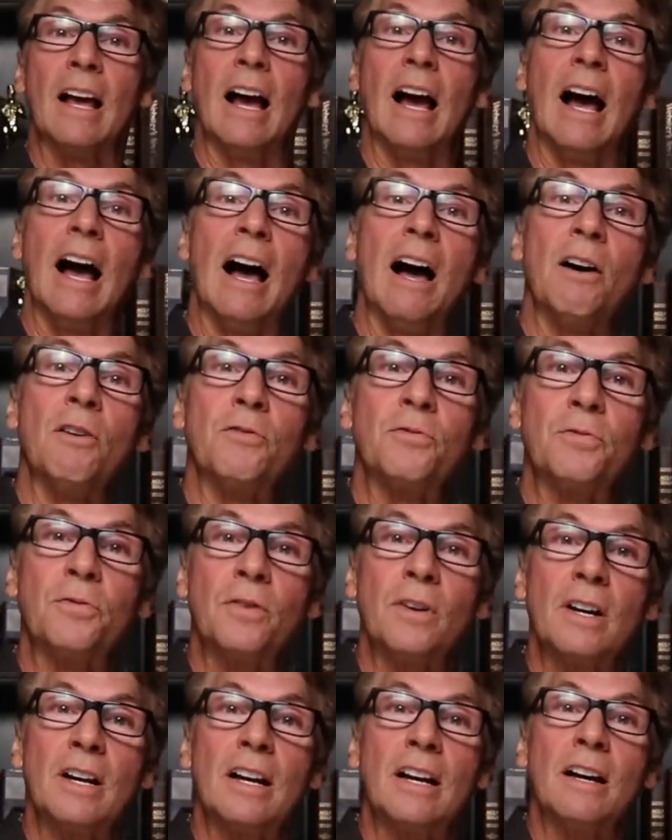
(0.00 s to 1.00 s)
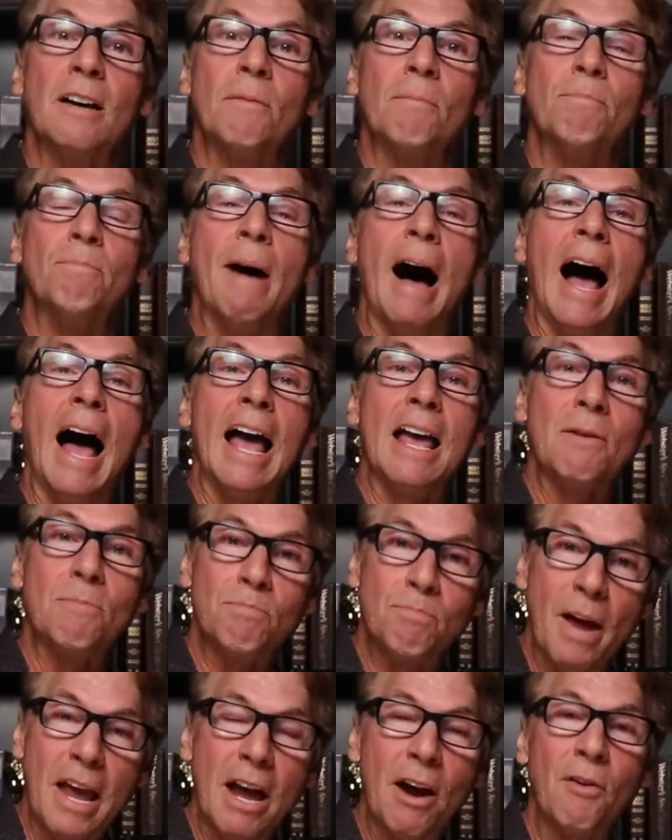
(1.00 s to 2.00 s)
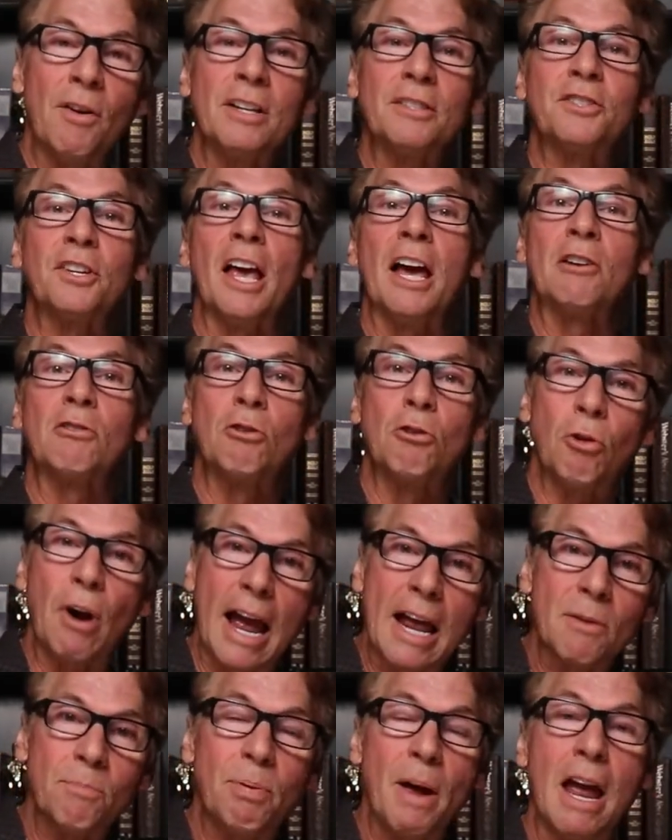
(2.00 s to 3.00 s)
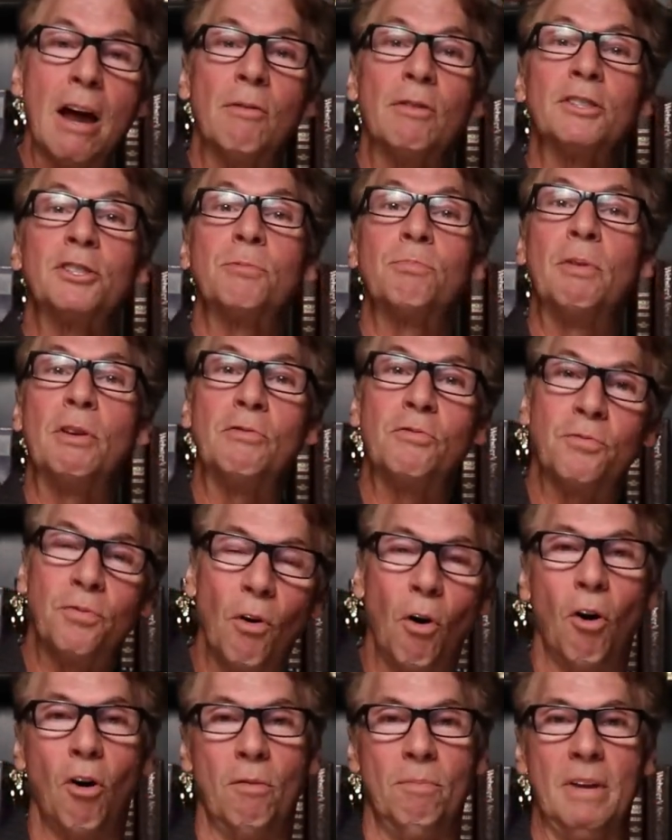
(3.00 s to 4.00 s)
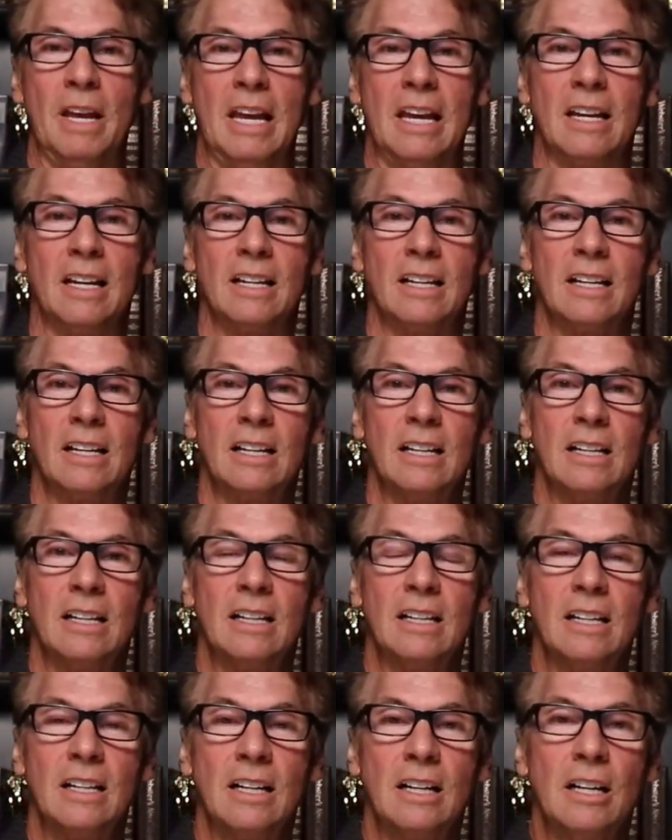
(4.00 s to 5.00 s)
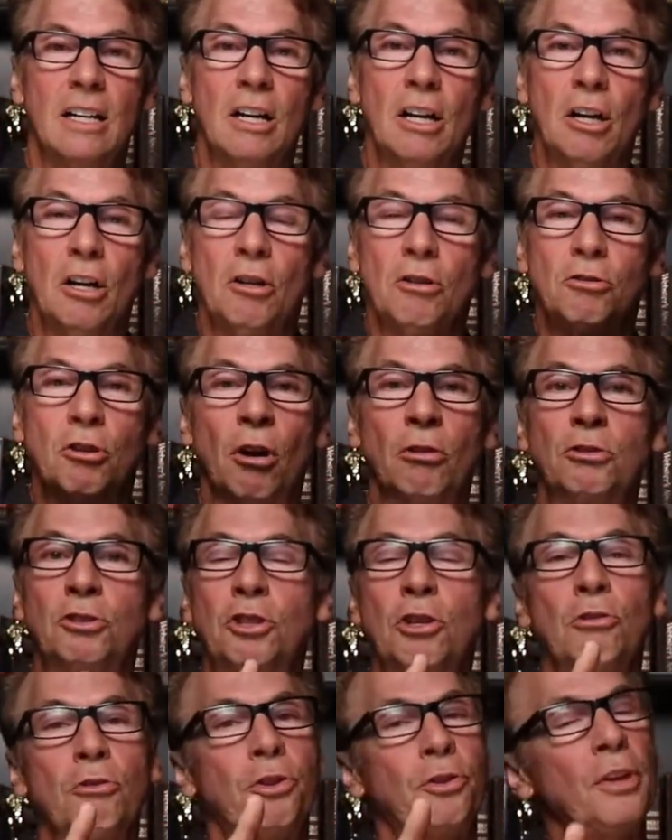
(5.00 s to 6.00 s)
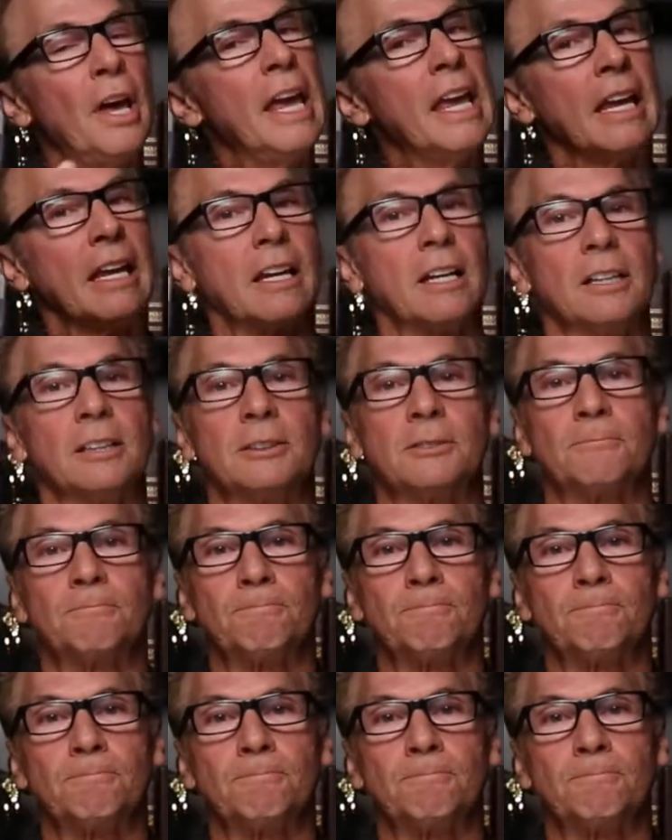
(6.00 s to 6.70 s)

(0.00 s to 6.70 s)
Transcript: of my parents and grandparents before me. Don't you think?